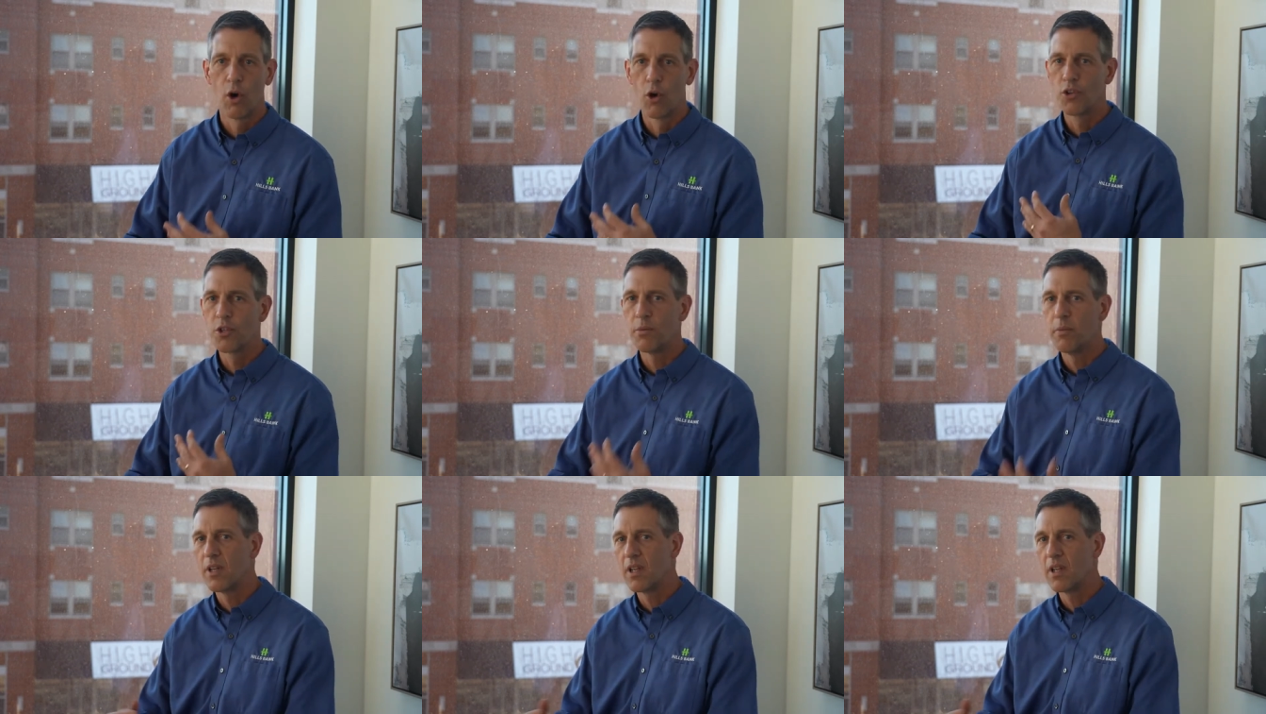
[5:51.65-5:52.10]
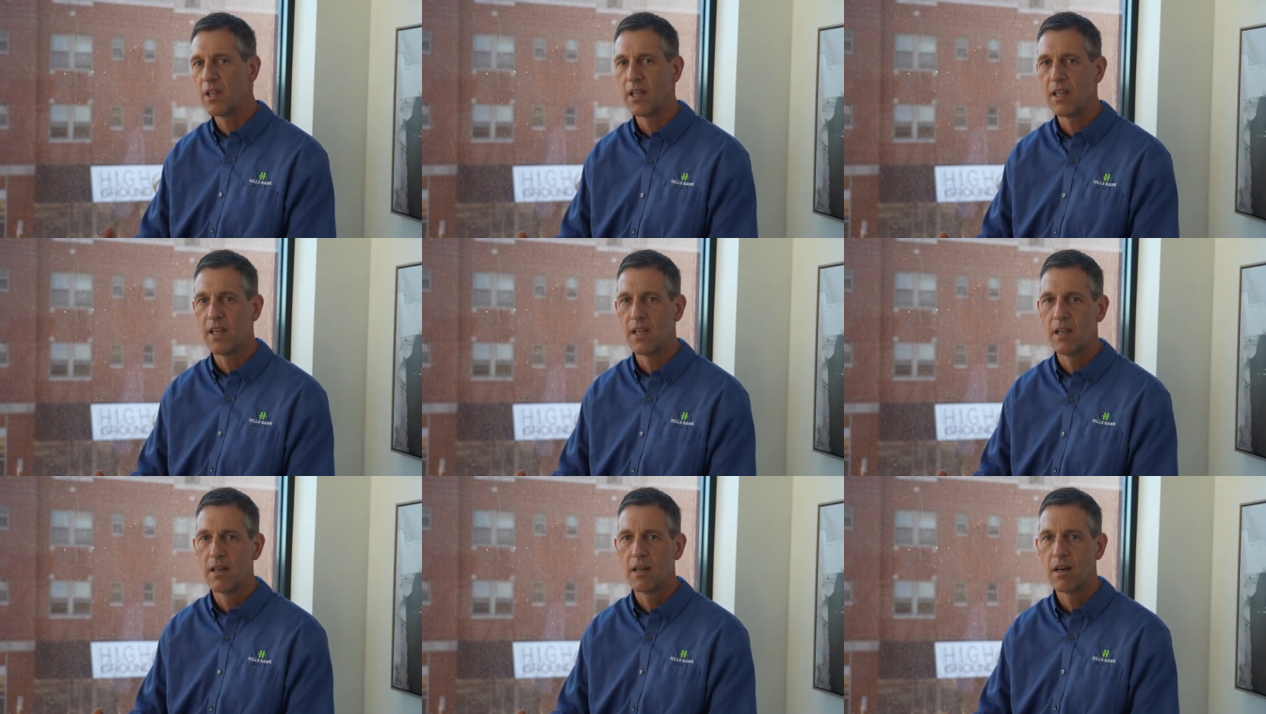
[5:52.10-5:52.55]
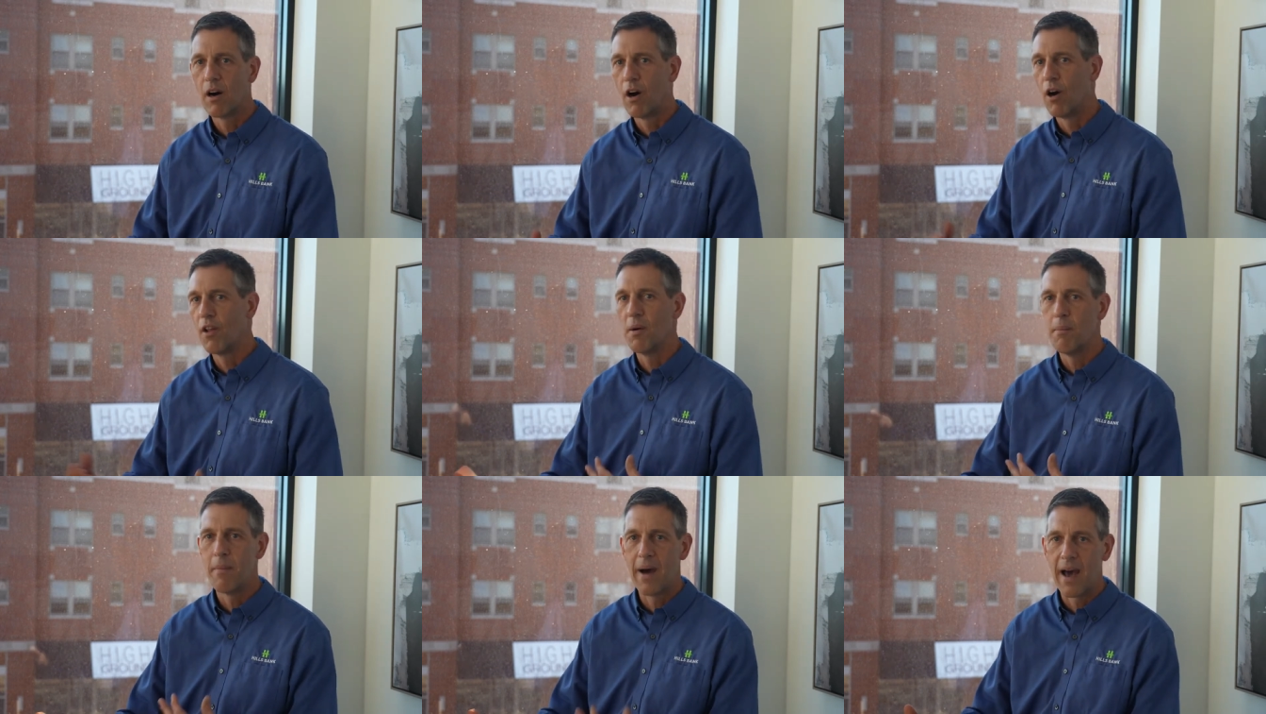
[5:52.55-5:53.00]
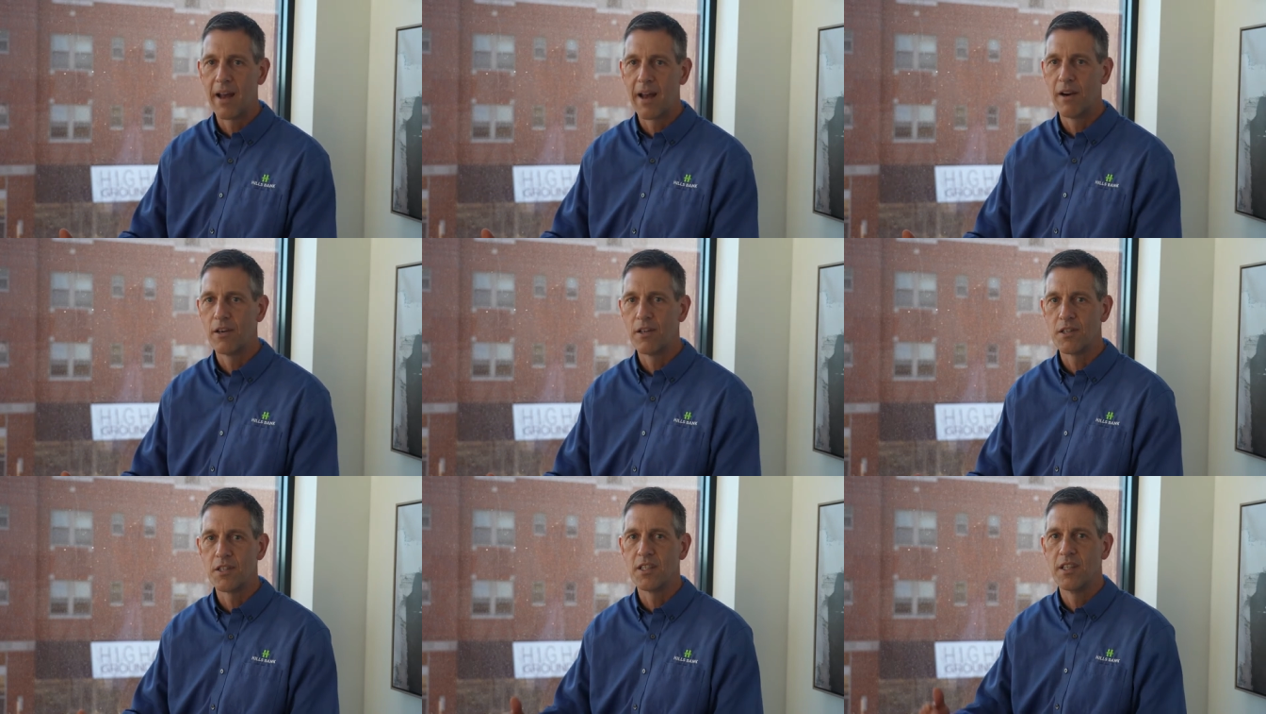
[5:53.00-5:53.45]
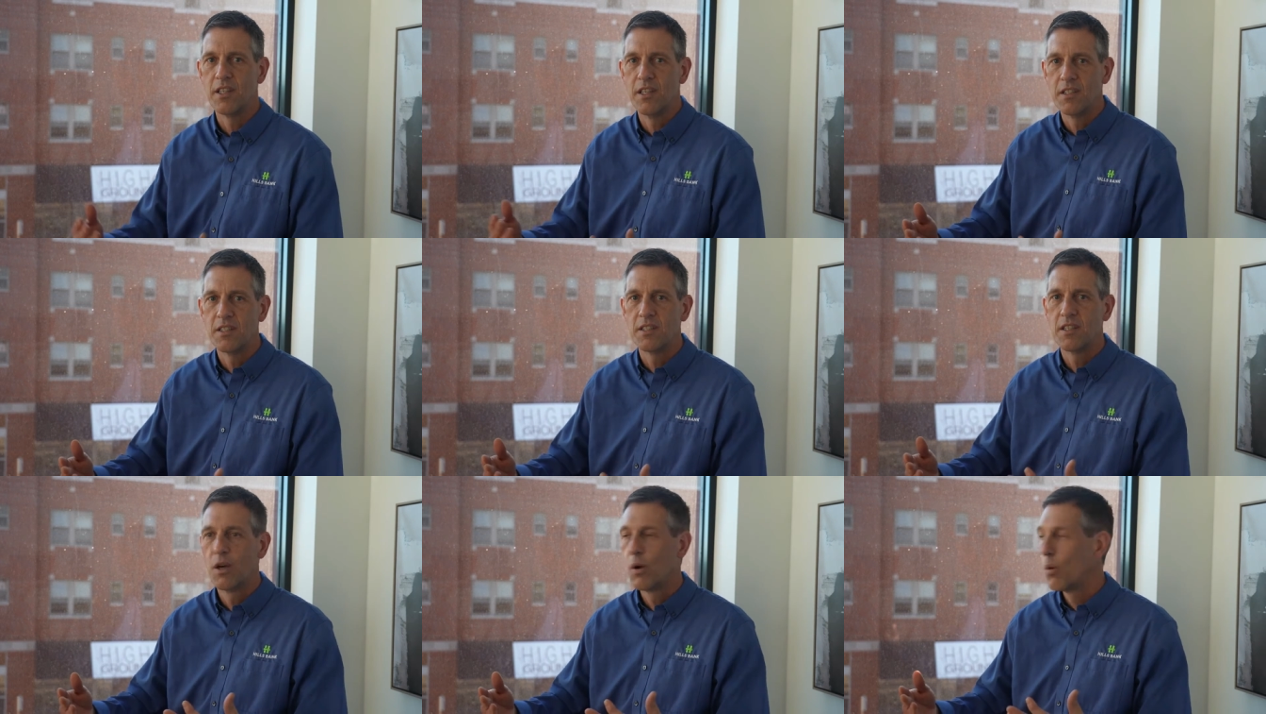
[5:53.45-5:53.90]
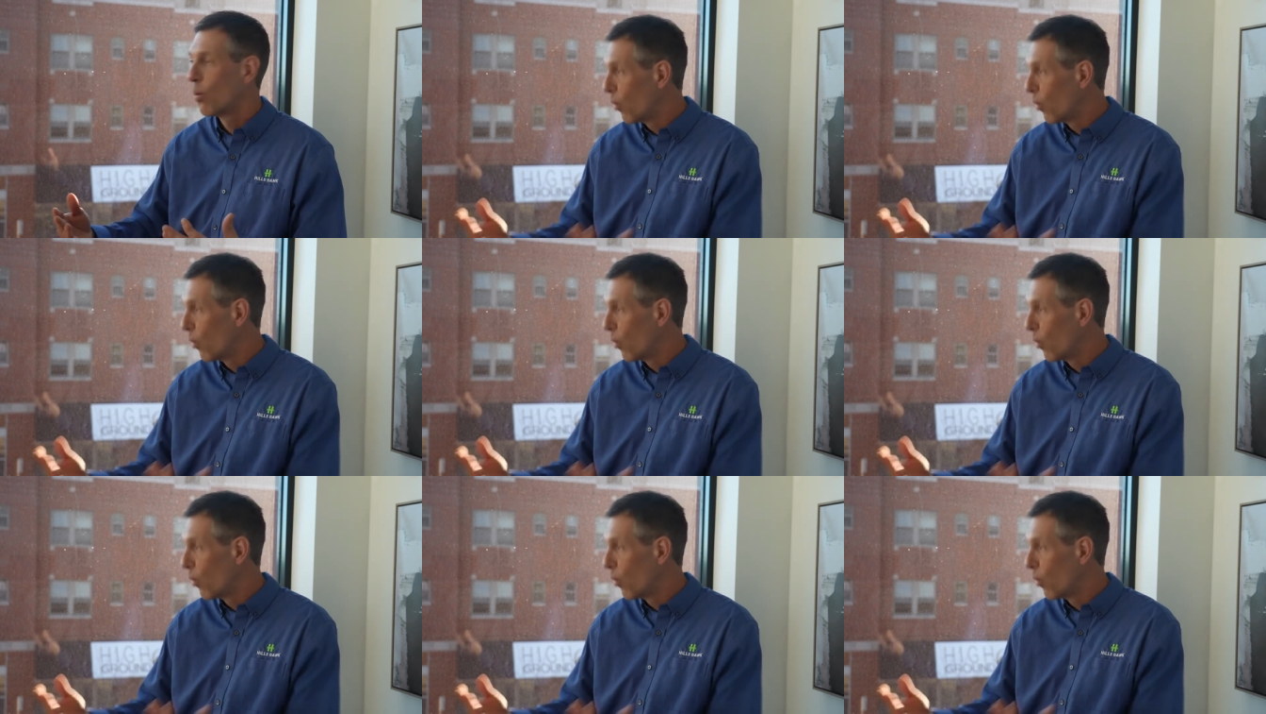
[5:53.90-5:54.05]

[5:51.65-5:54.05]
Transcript: Ultimately, all that matters is